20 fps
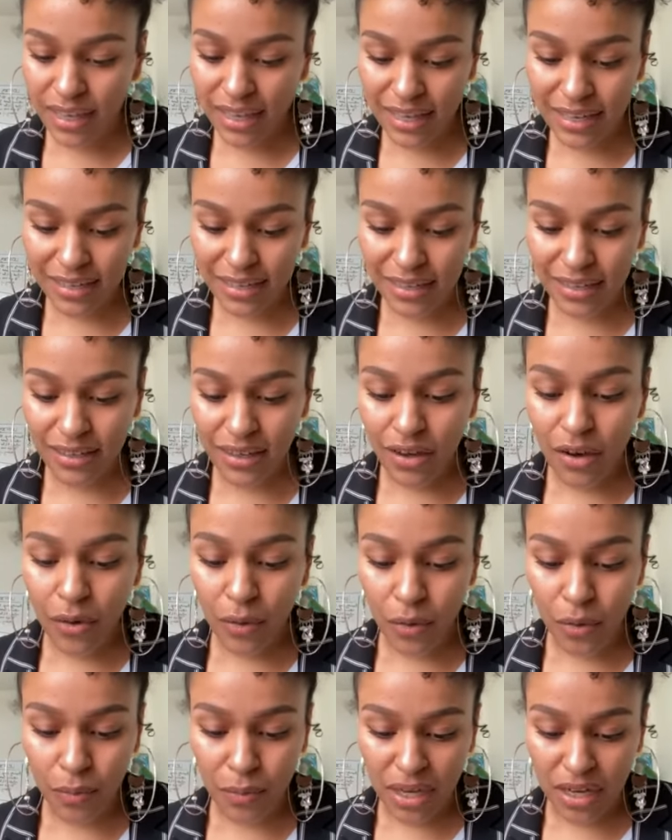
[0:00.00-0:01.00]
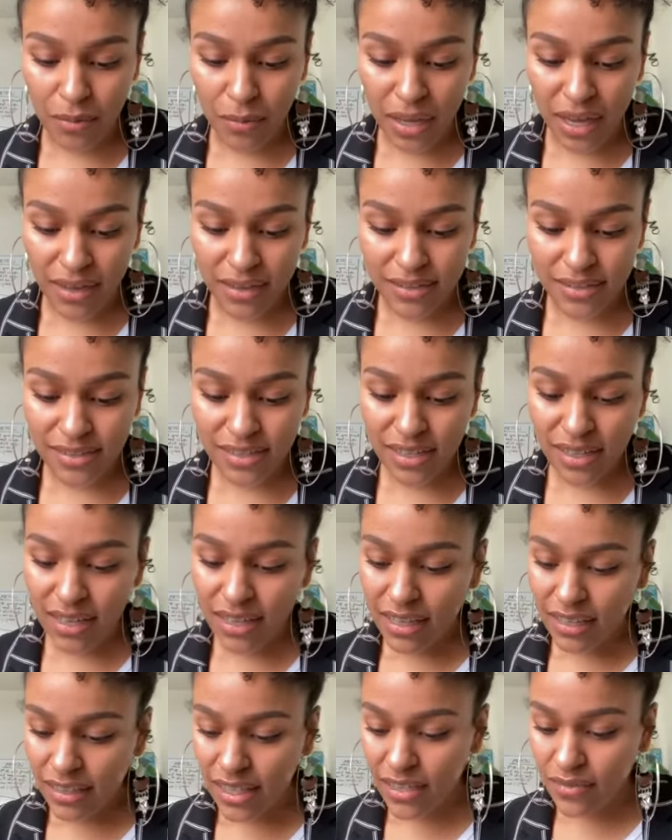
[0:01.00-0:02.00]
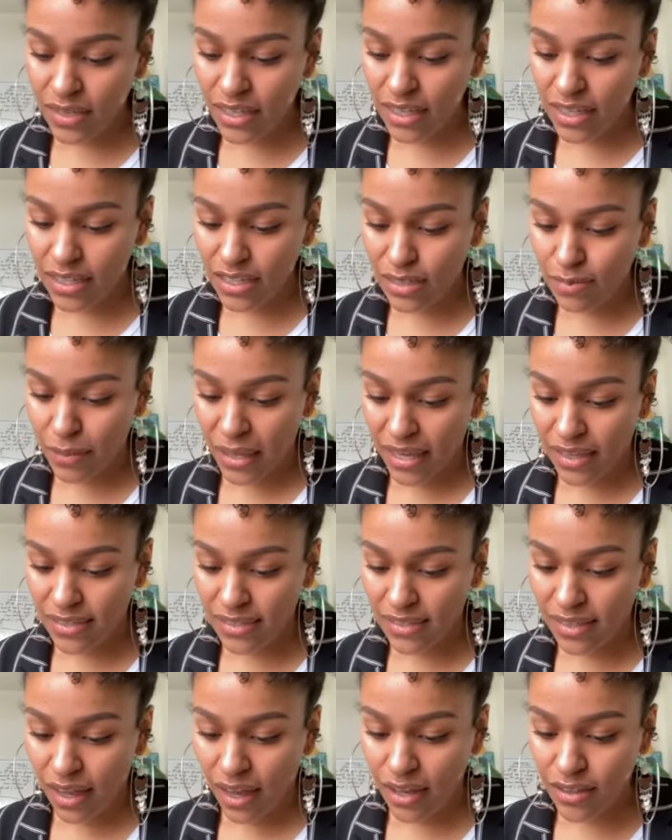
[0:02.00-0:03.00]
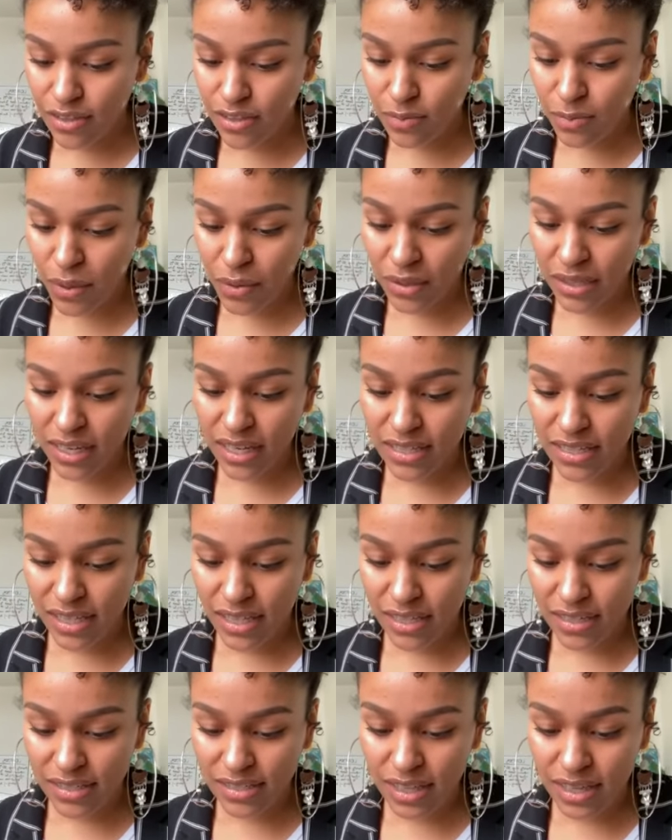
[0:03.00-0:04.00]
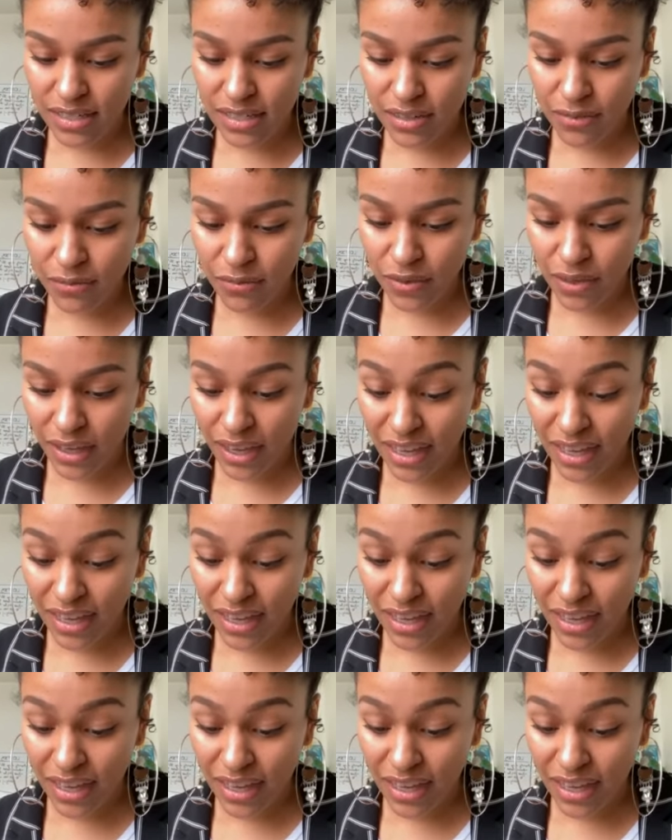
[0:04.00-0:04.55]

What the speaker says: hidden, or minimized, leaving in space unspoken ideas that